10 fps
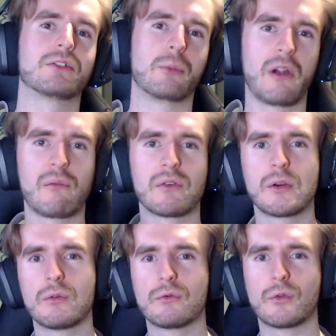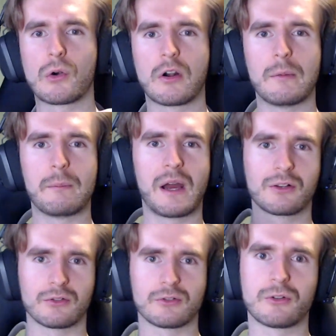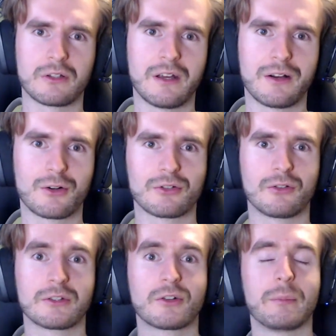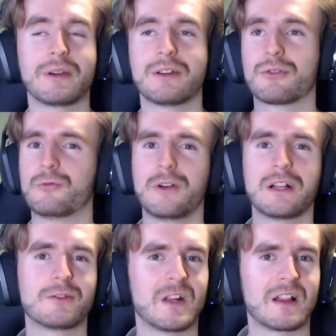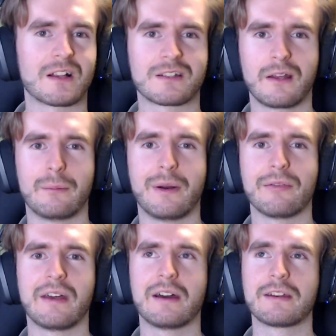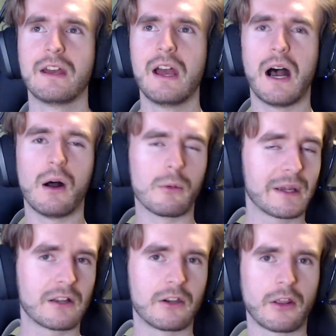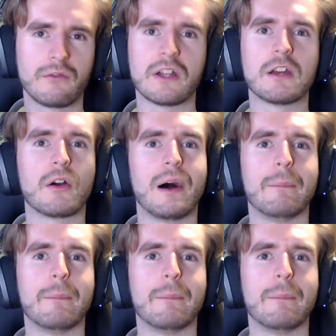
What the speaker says: revenue for my consulting company. So really excited about that. I'll make another video